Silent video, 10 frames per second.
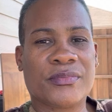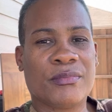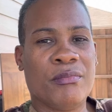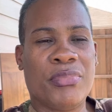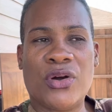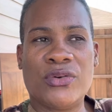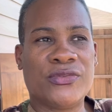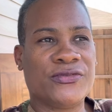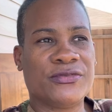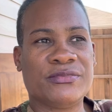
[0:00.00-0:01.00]

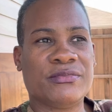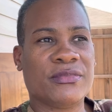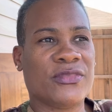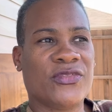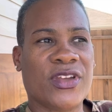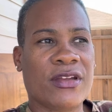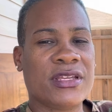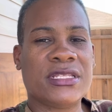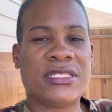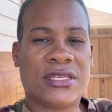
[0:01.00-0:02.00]
Both
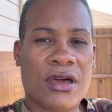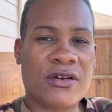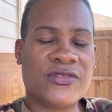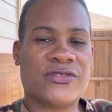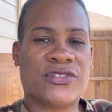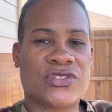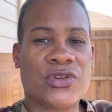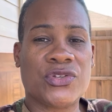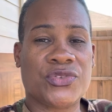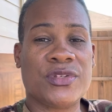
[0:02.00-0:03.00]
very tough
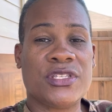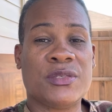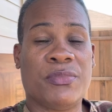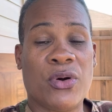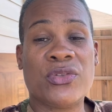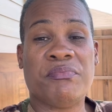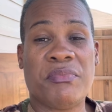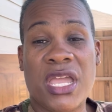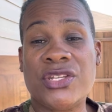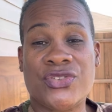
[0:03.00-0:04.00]
surgeries, both
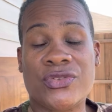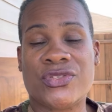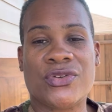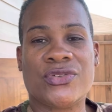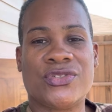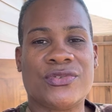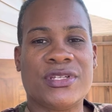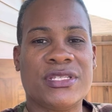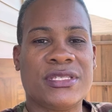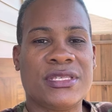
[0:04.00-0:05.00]
major
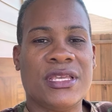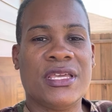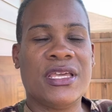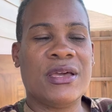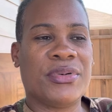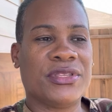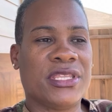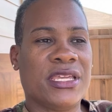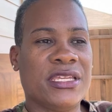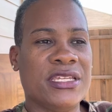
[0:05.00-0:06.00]
surgeries, but
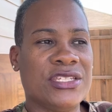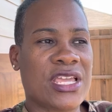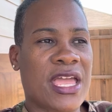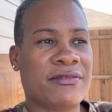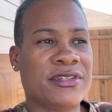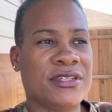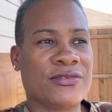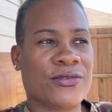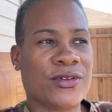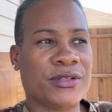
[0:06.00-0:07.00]
they each have
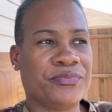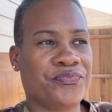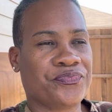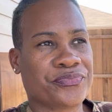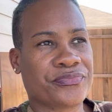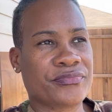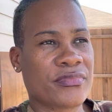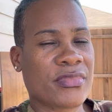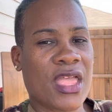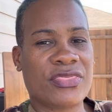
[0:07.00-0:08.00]
different
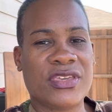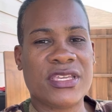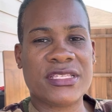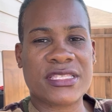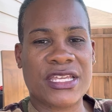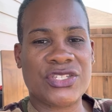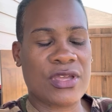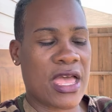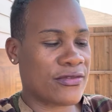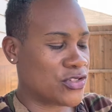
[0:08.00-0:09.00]
things that you
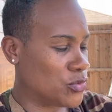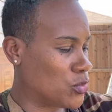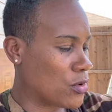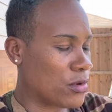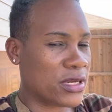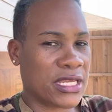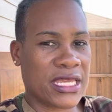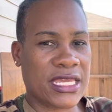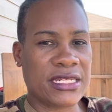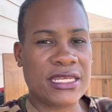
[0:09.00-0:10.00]
have to worry
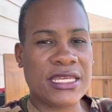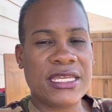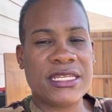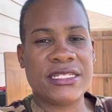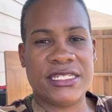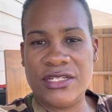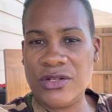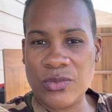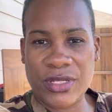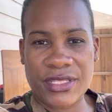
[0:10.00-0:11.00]
and deal
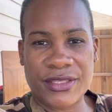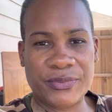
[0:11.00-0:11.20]
with.